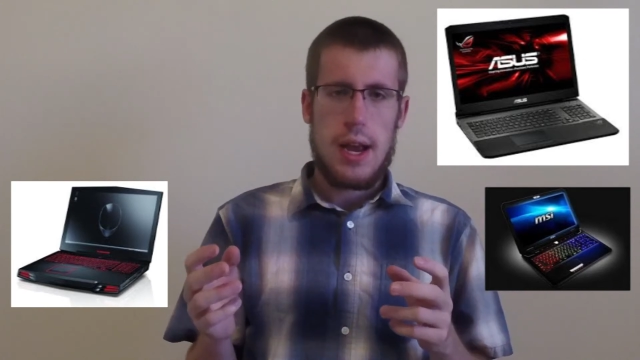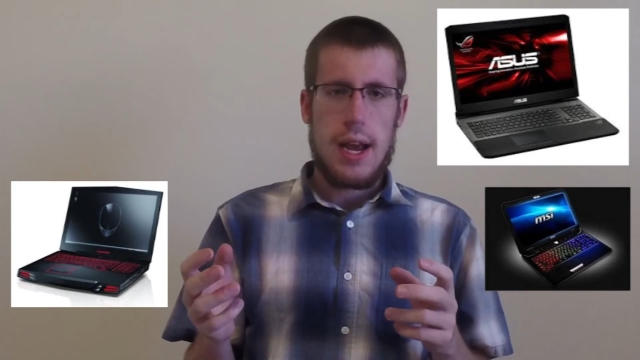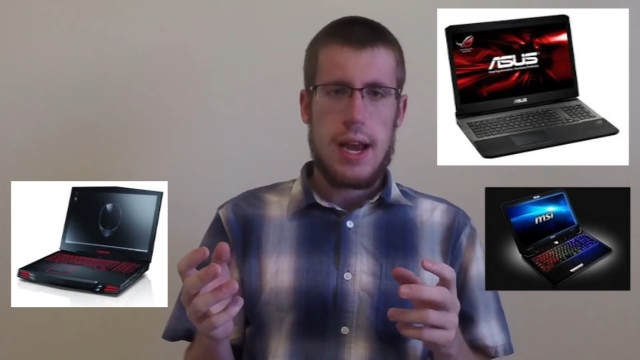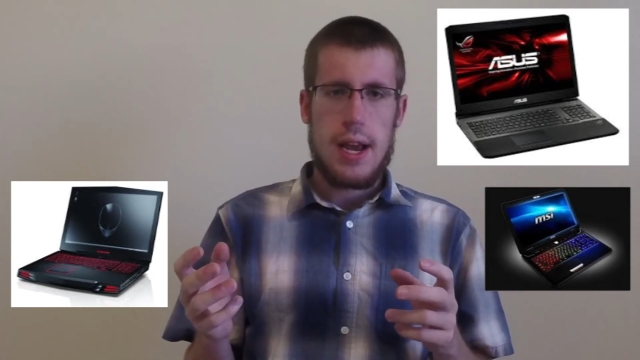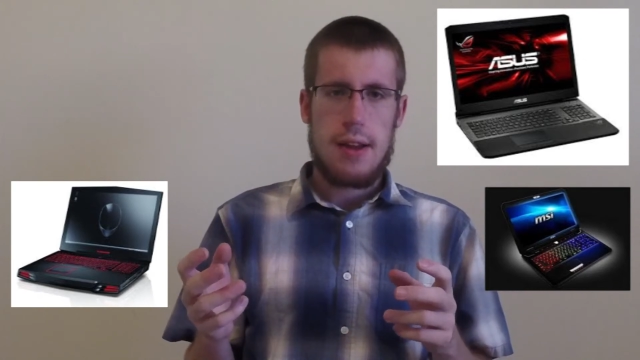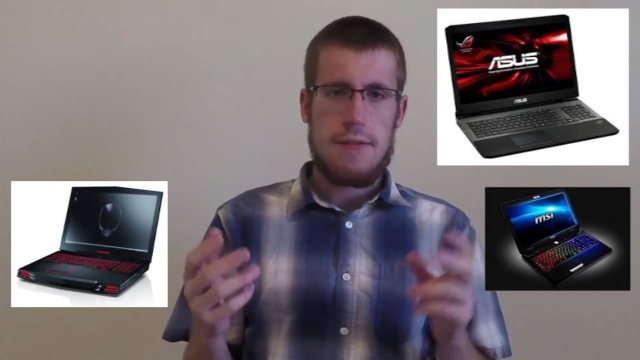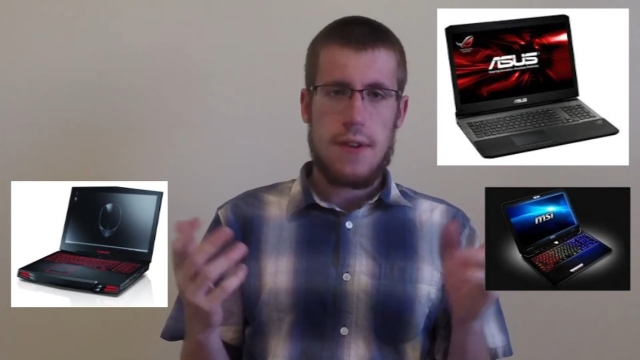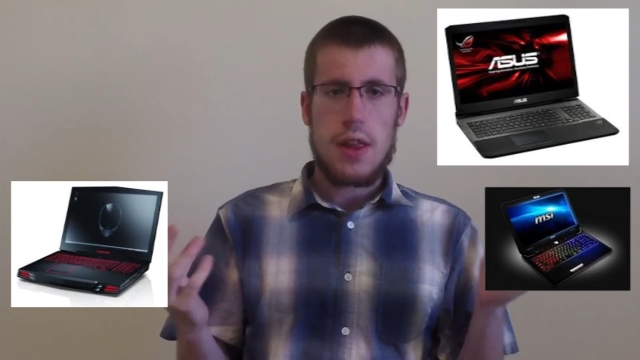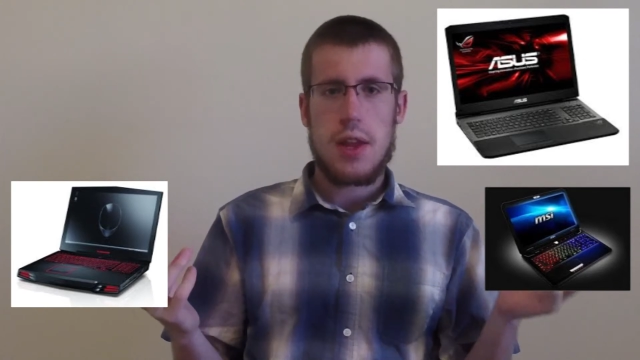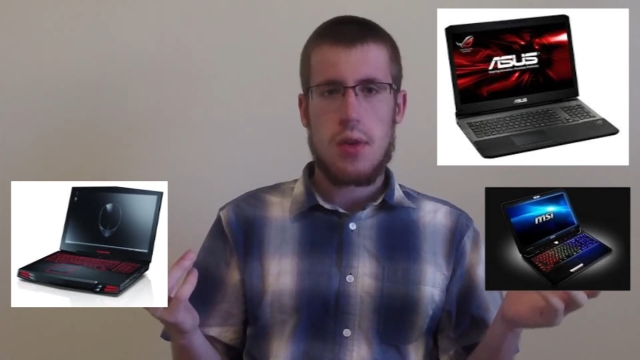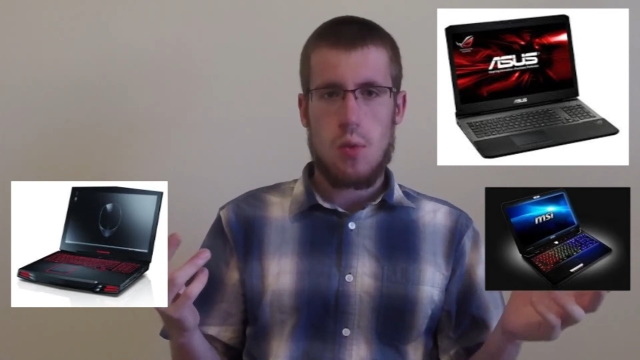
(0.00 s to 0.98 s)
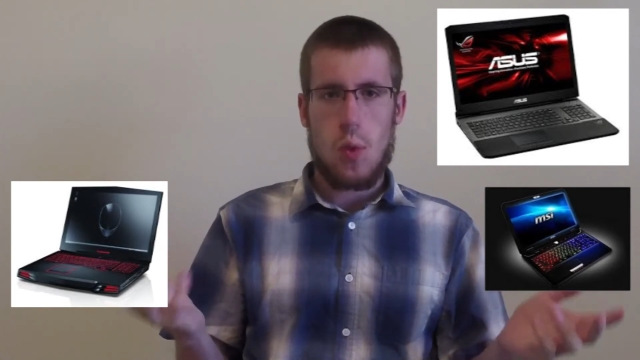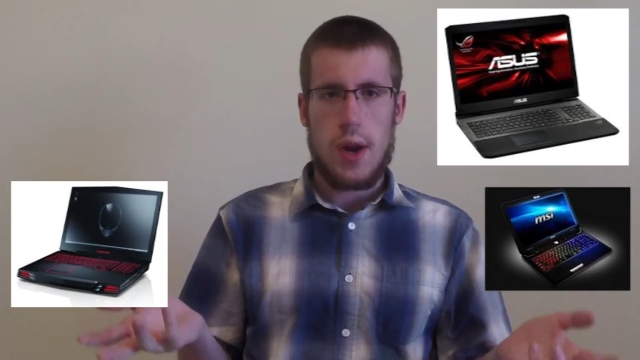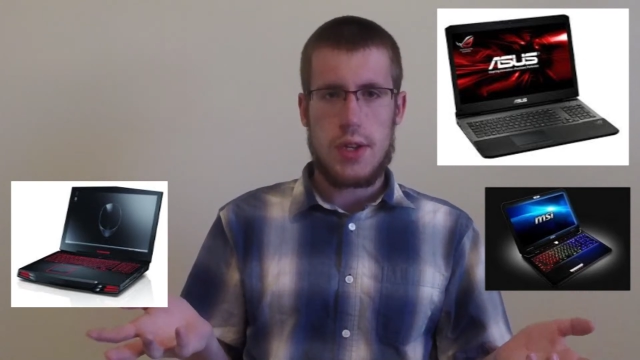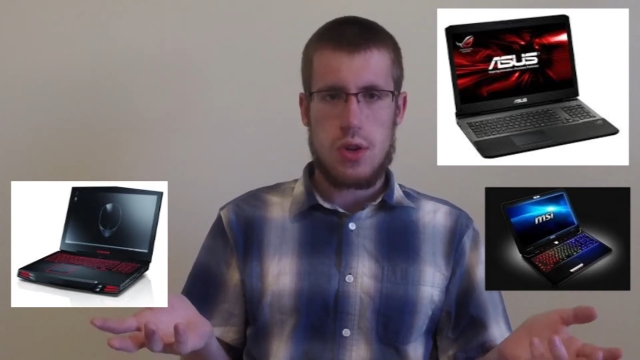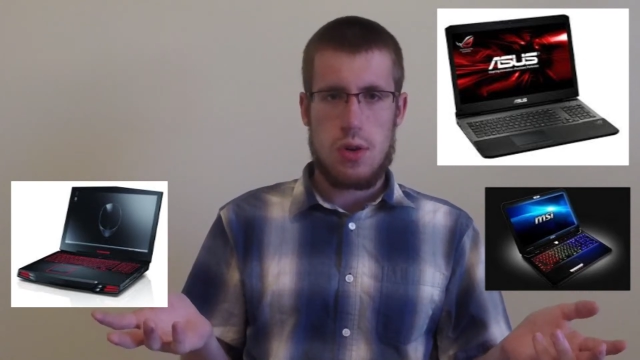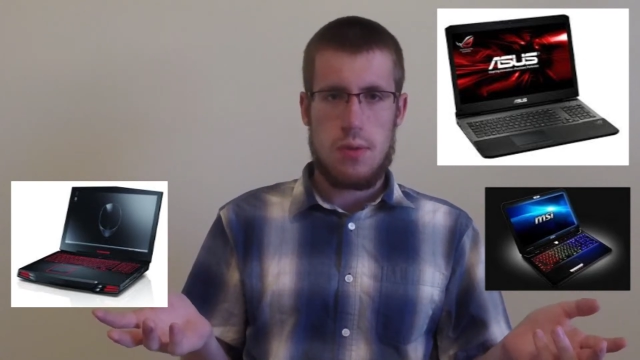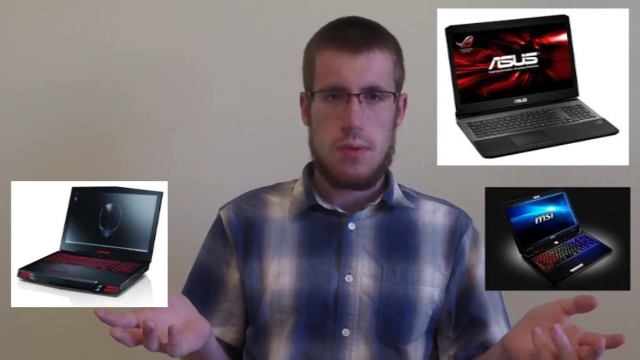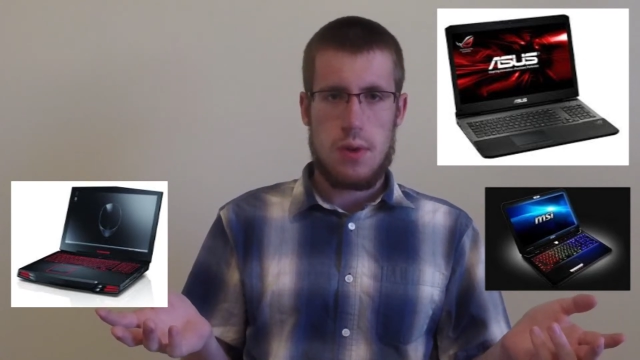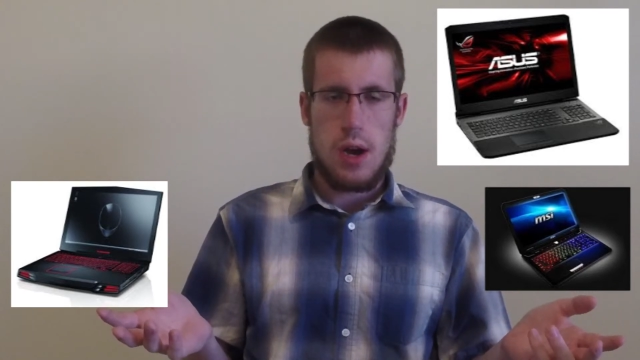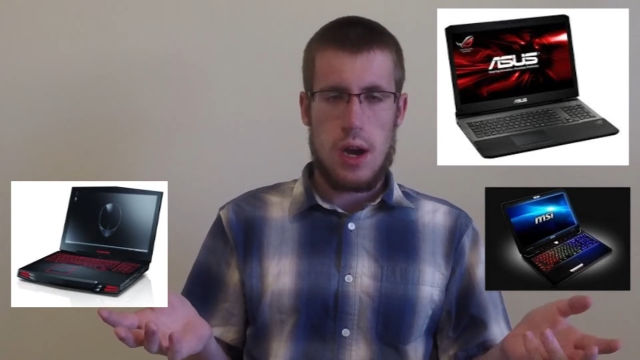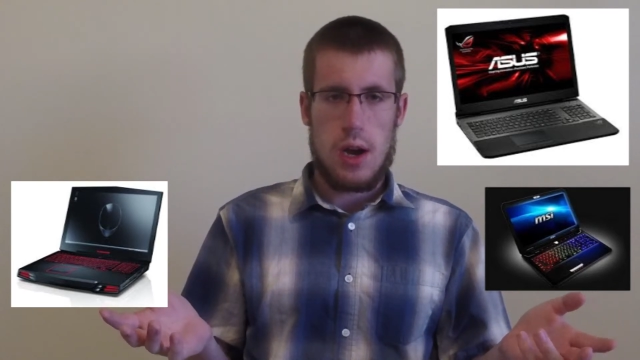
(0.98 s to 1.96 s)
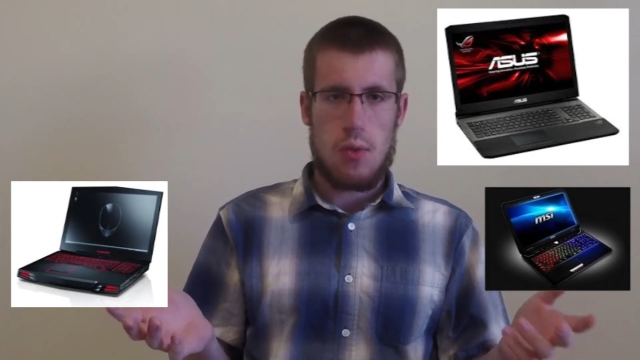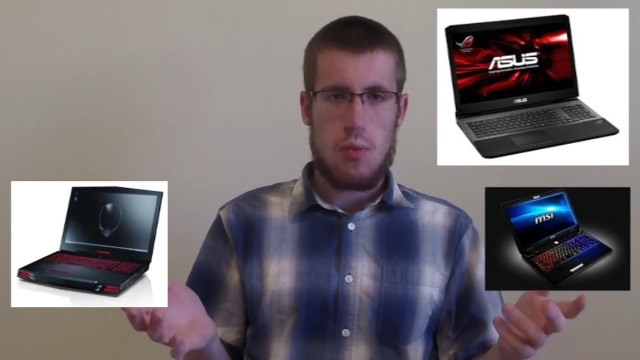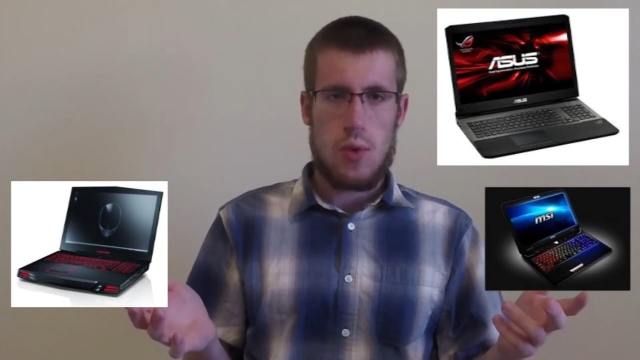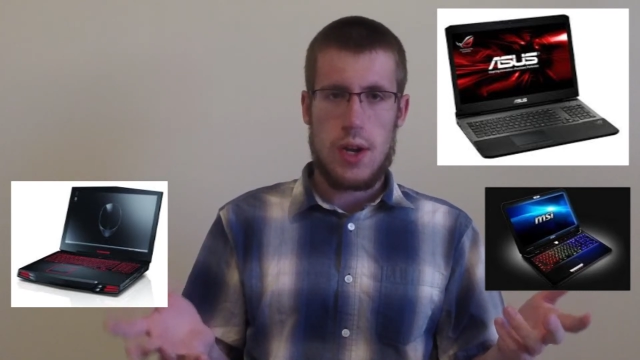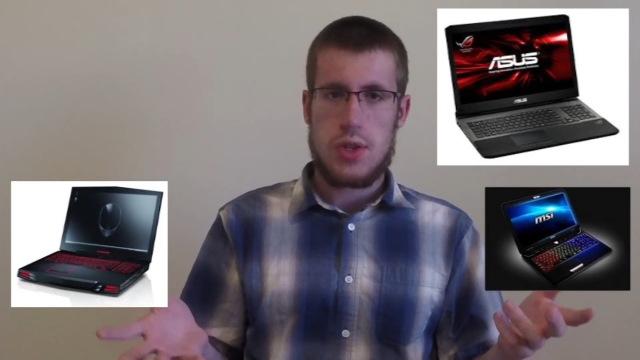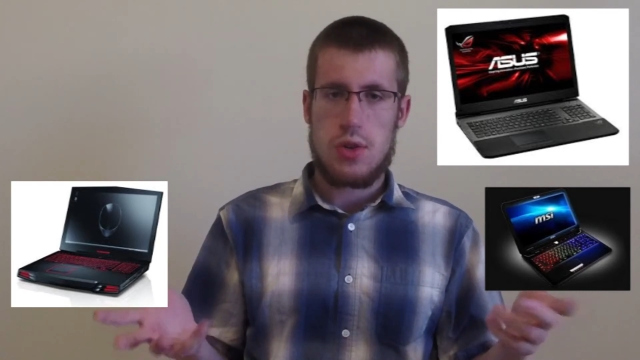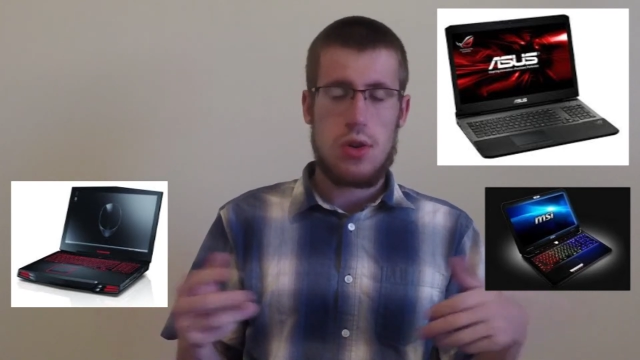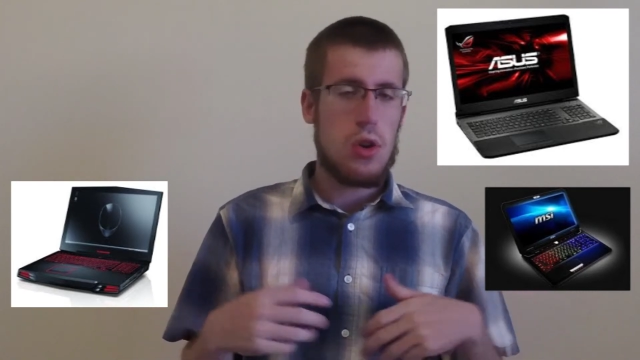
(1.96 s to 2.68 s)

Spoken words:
And finally, Razer. Razer,